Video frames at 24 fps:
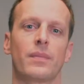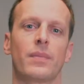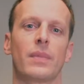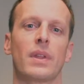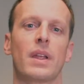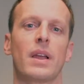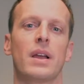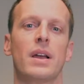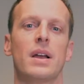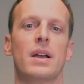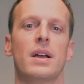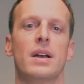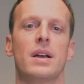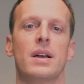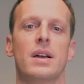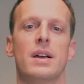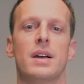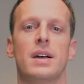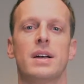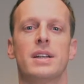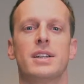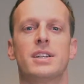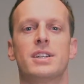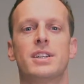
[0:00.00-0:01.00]

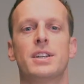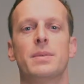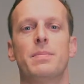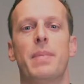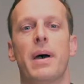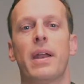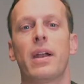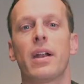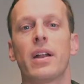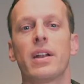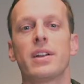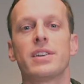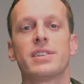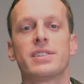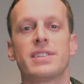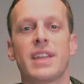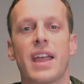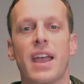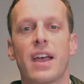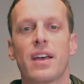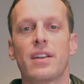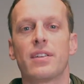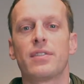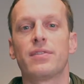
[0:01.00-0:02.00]
To better
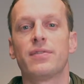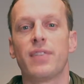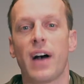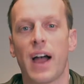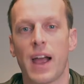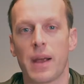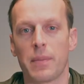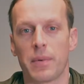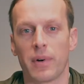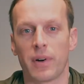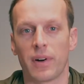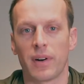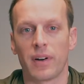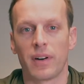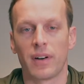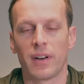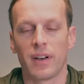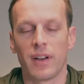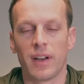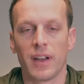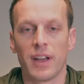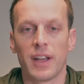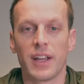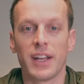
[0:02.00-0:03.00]
understand fiber,
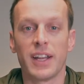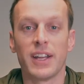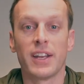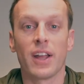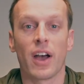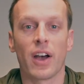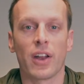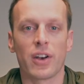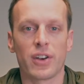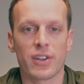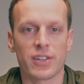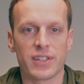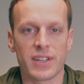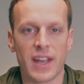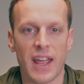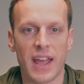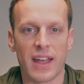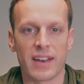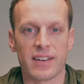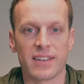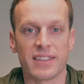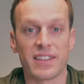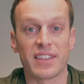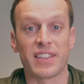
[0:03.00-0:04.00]
you need to
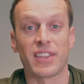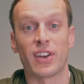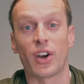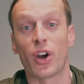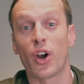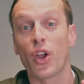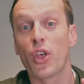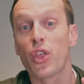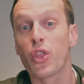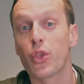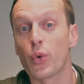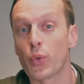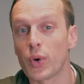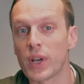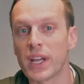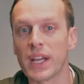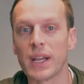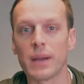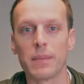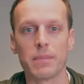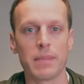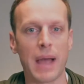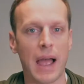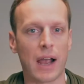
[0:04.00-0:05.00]
understand that there are
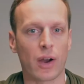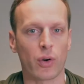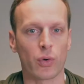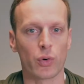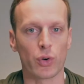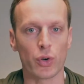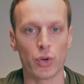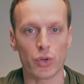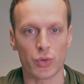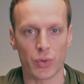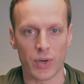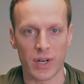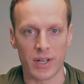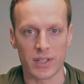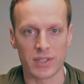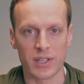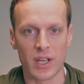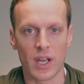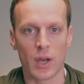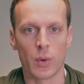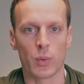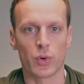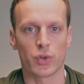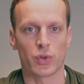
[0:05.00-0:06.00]
three macronutrients
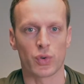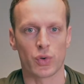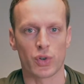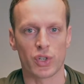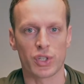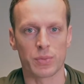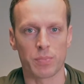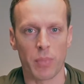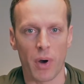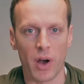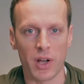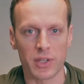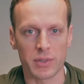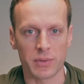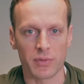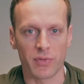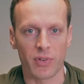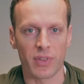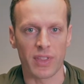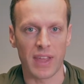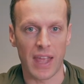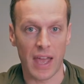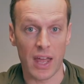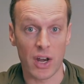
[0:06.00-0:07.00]
which are responsible
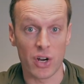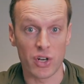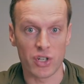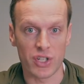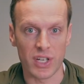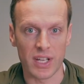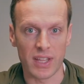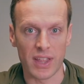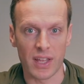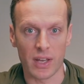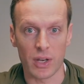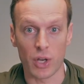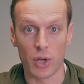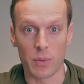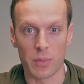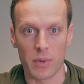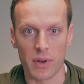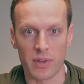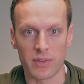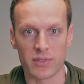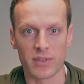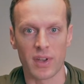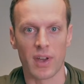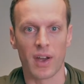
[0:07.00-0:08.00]
for the energy that
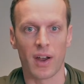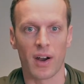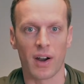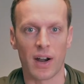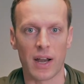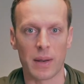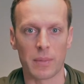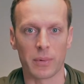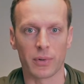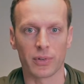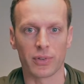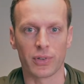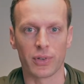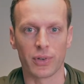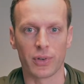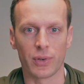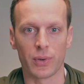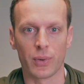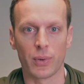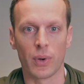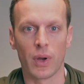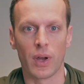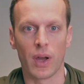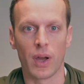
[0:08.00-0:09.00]
humans are able to